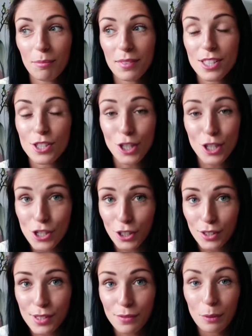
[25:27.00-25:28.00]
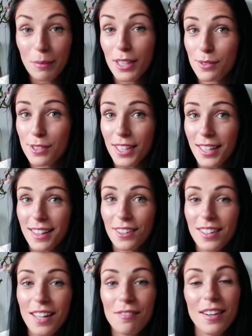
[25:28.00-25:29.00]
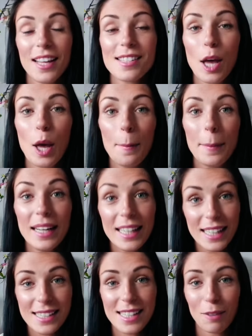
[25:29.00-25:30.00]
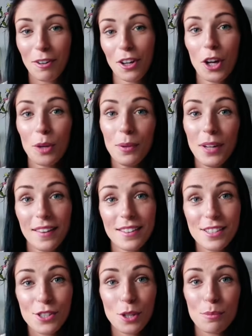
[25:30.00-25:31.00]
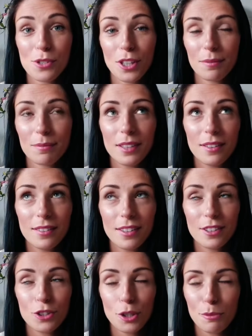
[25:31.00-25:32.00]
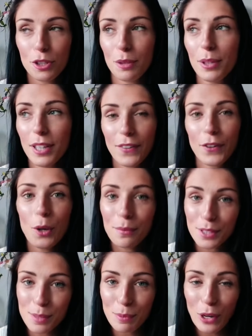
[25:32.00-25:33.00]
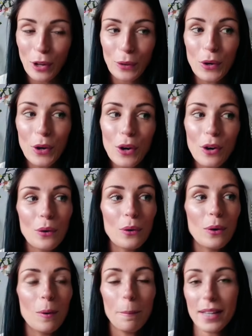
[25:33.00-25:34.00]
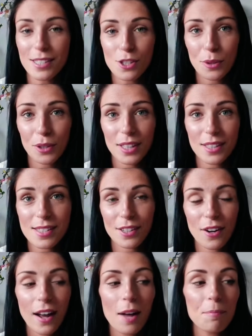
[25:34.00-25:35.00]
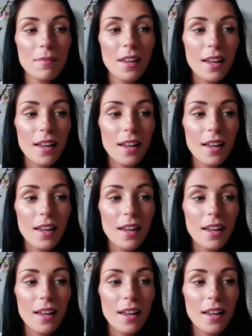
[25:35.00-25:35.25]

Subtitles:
suggestions for me to watch anything on Netflix, please let me know. Put it in the description. Put it in the comments below, or message me on Instagram.